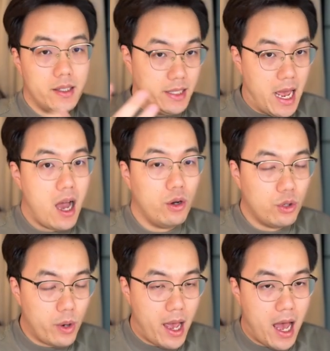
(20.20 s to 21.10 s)
Now
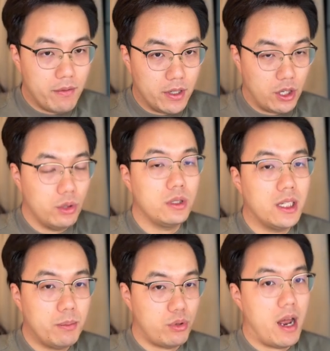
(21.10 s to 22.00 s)
you will have a
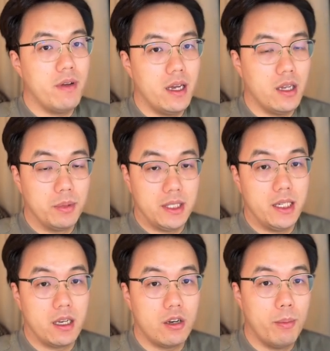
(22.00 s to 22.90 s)
totally private
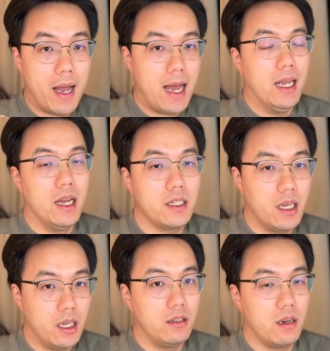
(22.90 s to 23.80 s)
Obsidian Copilot
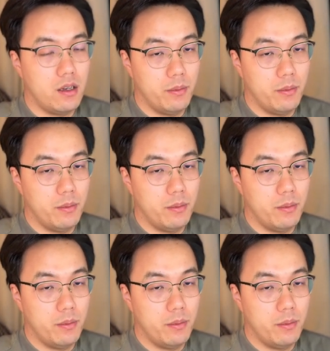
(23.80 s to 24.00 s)
in your